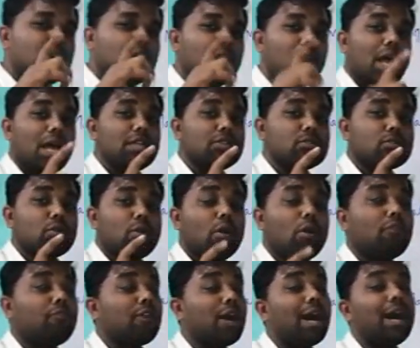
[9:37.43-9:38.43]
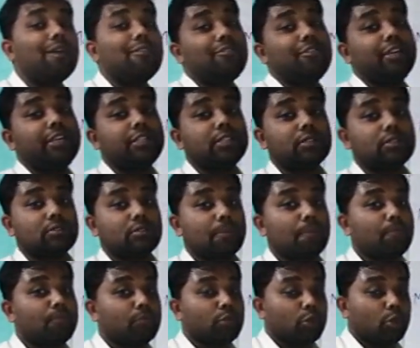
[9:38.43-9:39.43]
a glass of half liter,
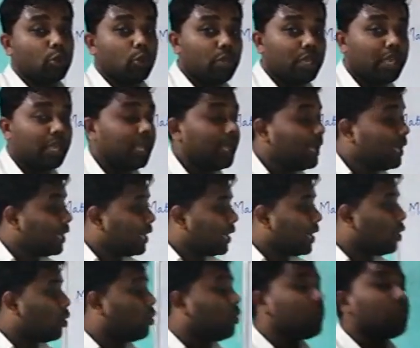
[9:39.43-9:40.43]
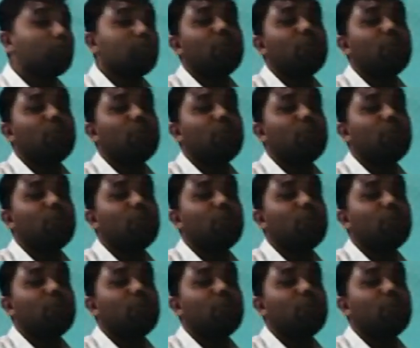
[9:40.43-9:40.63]
okay, or